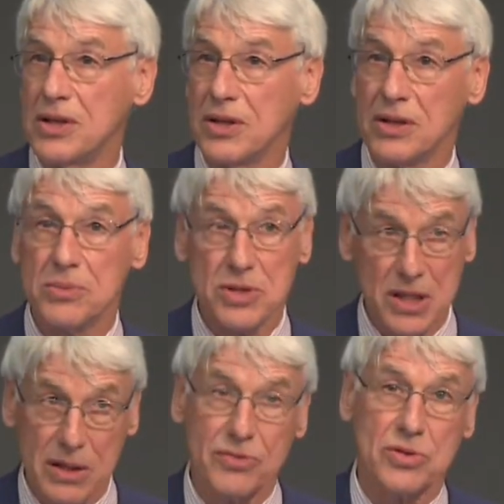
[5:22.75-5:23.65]
that
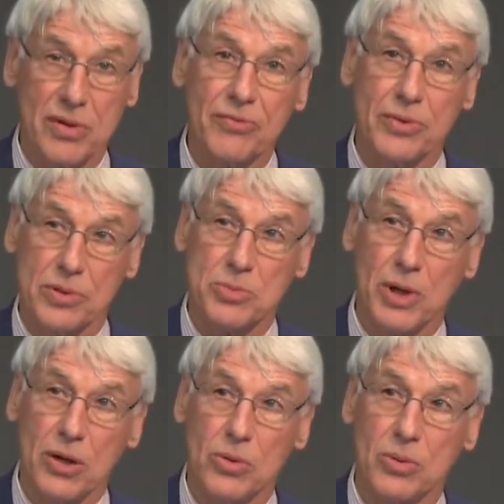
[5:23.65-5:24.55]
themselves are influenced
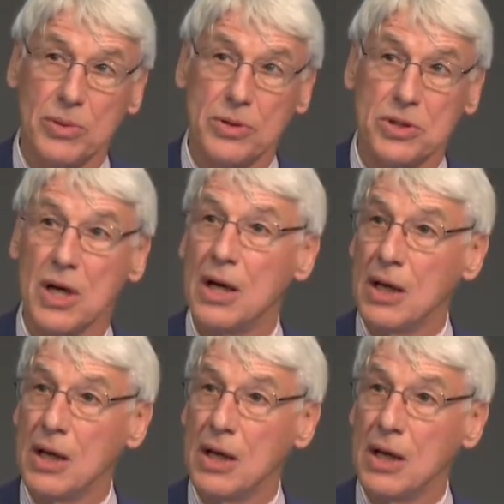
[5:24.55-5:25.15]
by hormones.